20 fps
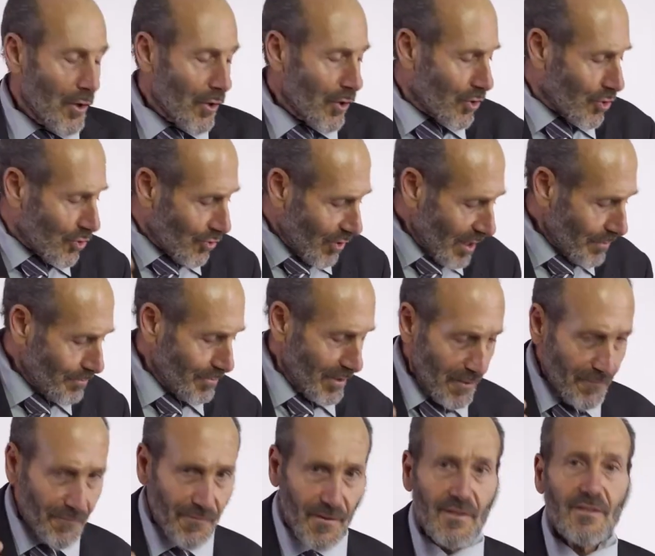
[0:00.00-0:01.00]
great
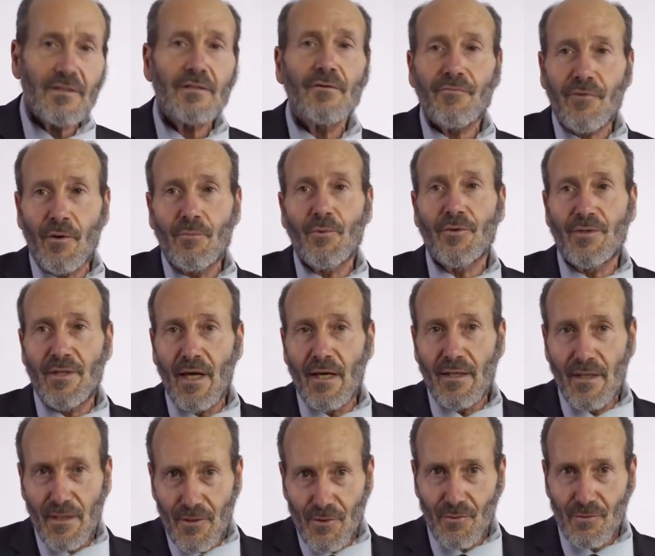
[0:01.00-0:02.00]
benefits from a
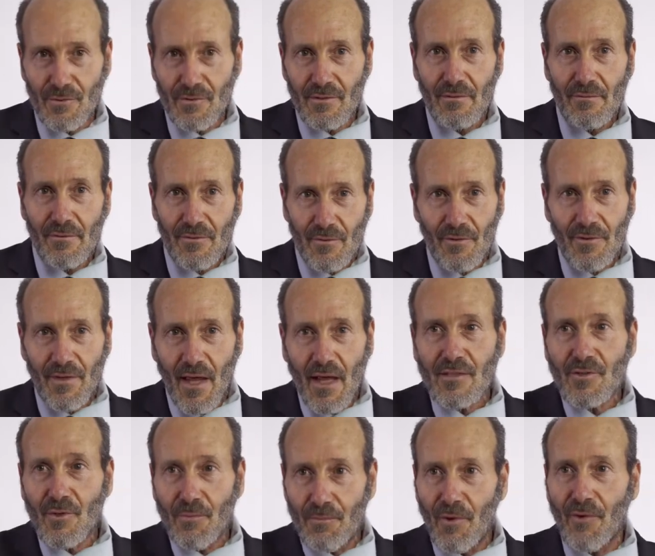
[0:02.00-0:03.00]
daily use. So
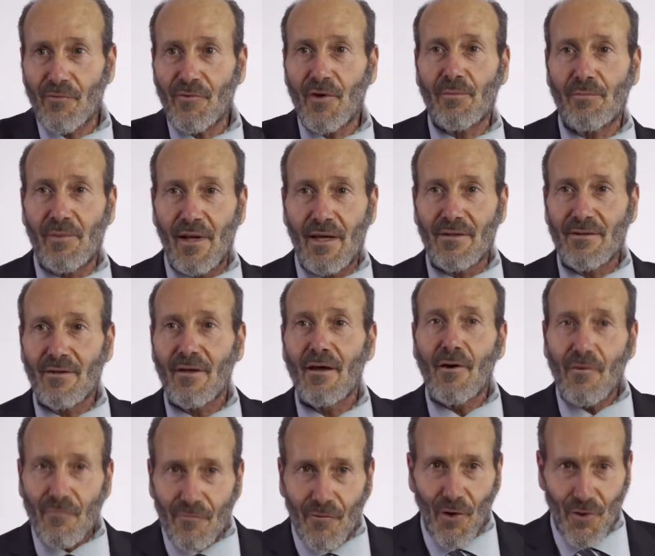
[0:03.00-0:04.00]
that's a perfect blend
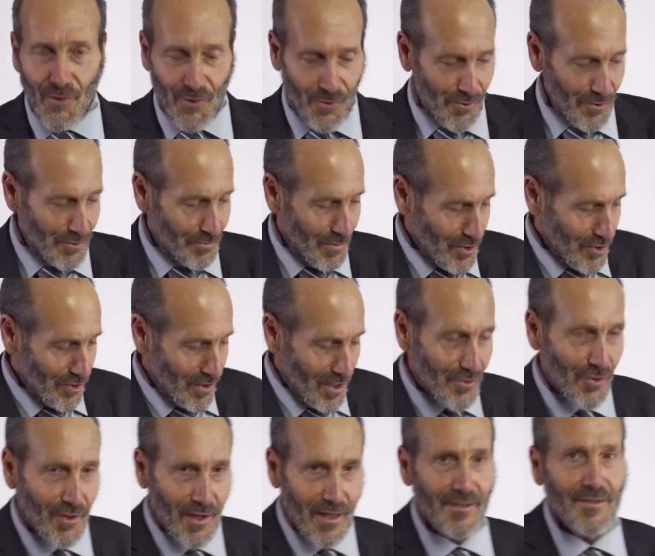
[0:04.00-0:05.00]
for you, especially
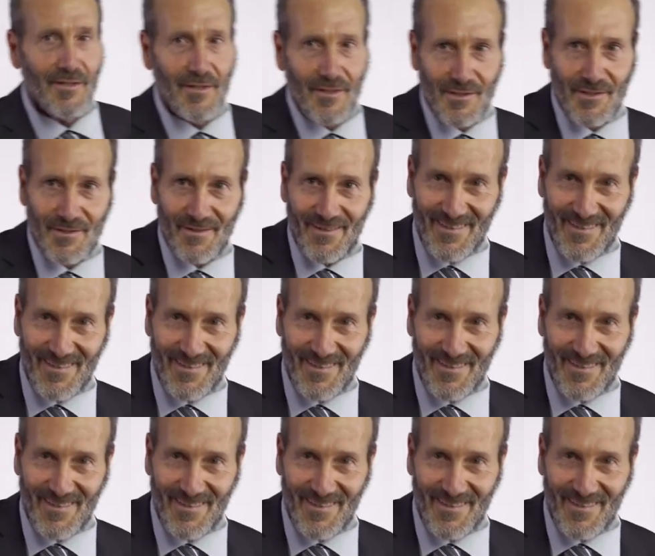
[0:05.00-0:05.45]
the ladies.